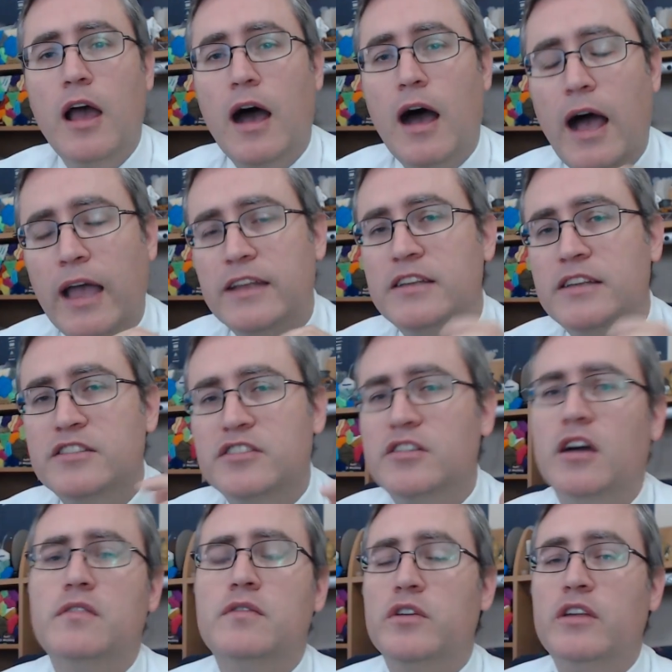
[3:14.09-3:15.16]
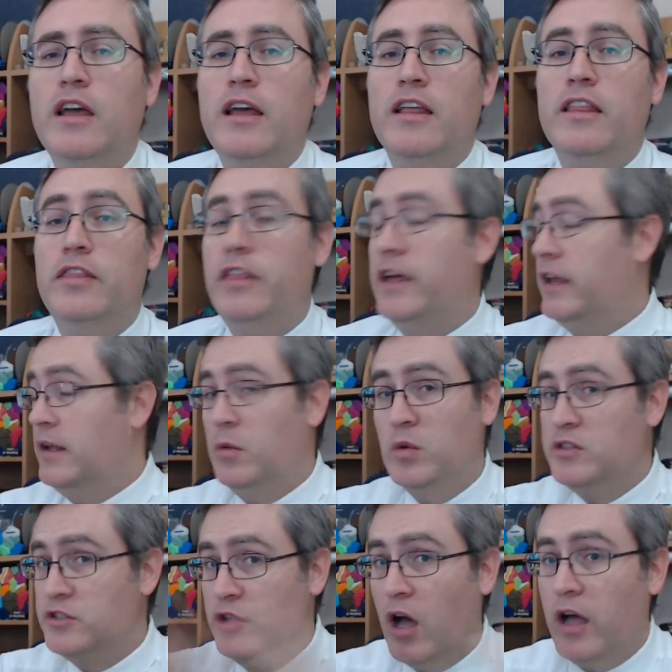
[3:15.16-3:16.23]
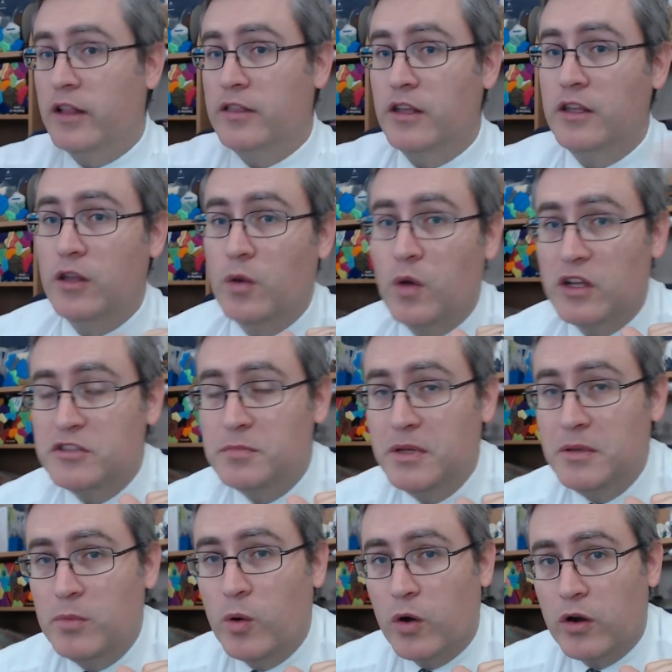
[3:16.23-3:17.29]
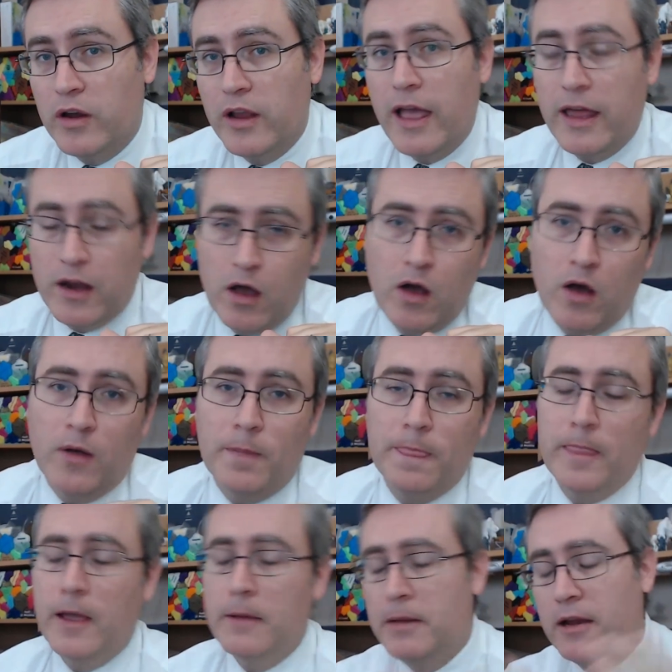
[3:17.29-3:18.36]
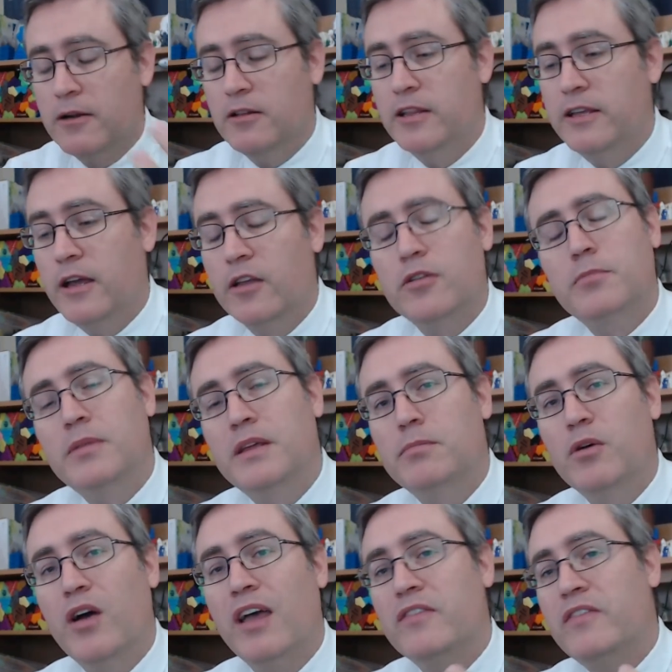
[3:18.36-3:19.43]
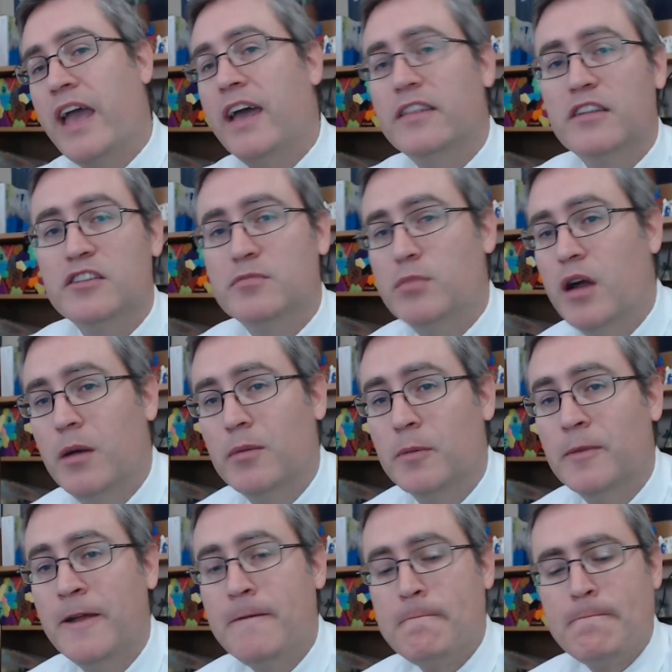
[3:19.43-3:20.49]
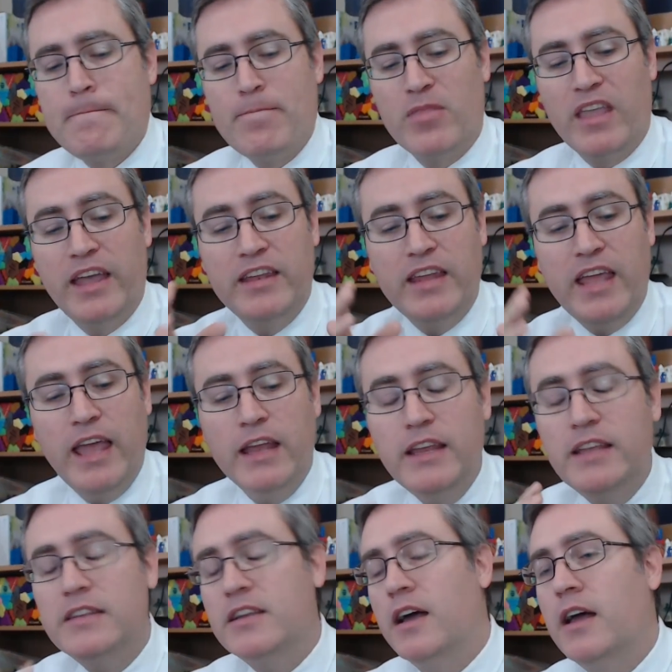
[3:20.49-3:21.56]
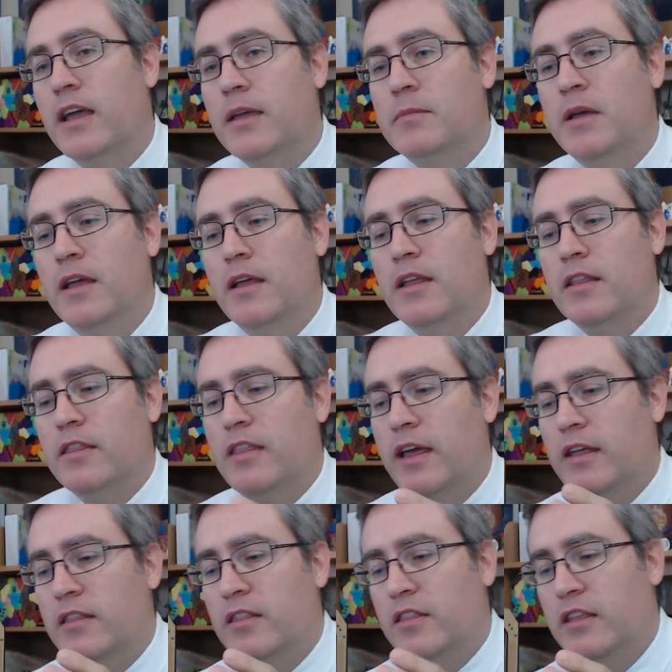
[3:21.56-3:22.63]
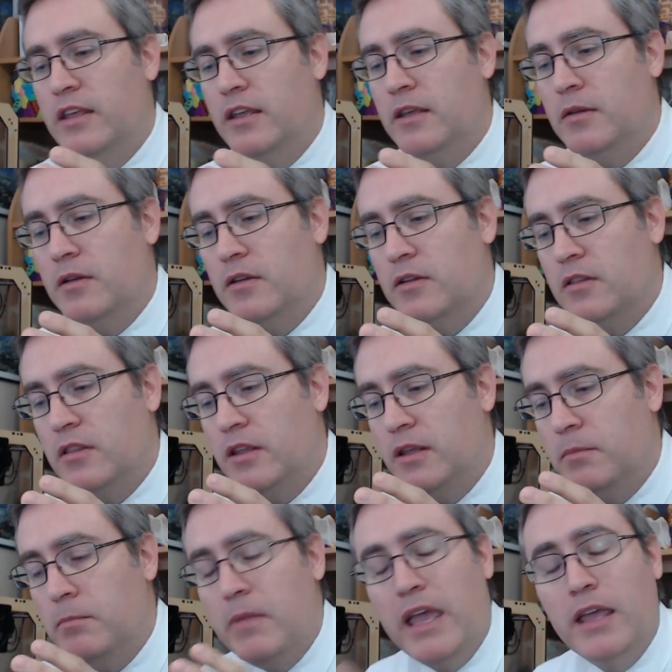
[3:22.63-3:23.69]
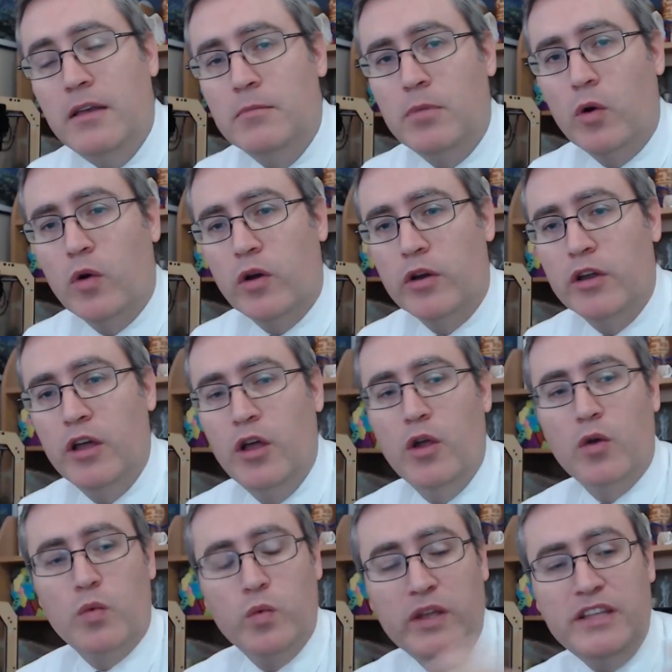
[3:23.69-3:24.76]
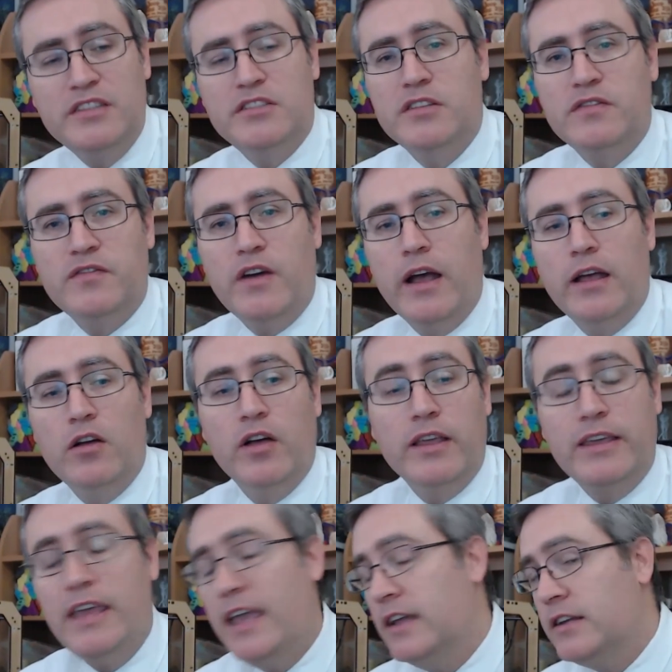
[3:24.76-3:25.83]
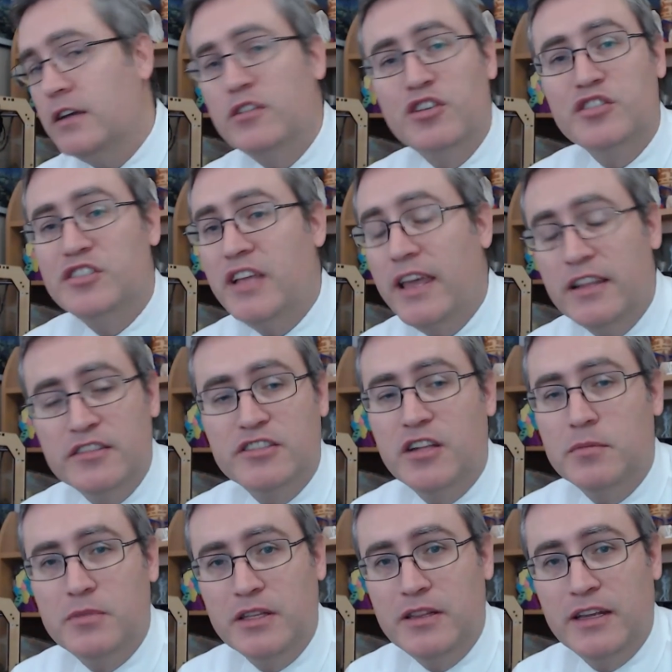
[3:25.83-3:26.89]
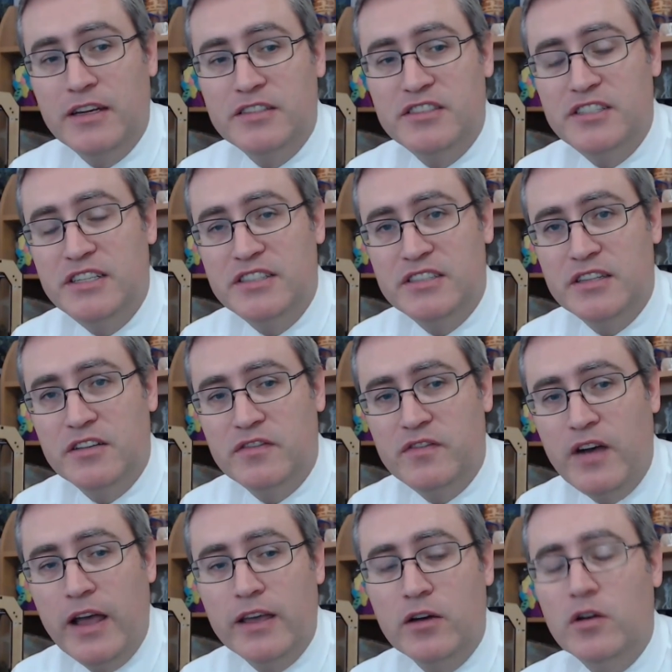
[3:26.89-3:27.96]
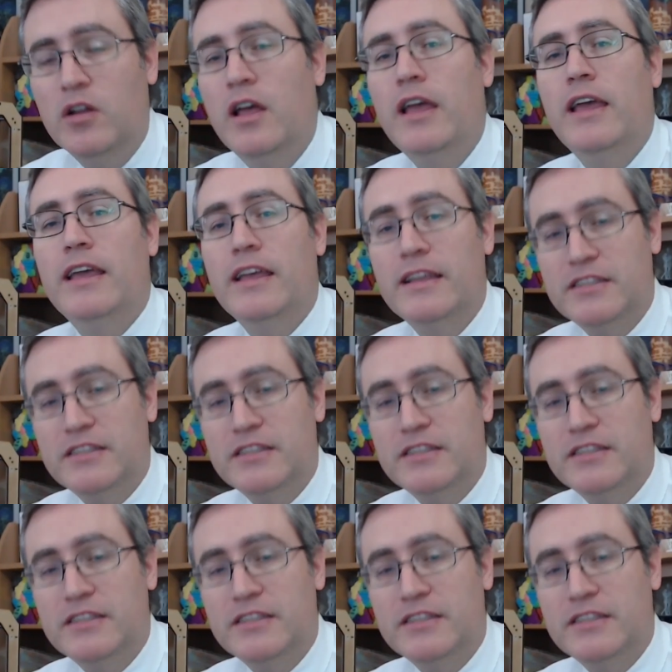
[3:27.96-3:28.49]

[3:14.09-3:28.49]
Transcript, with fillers: I discovered that it was not the U S B port at all. Apparently, other people have had this problem. And any time that the, the main board reads the file and can't understand something that it sees in the file, it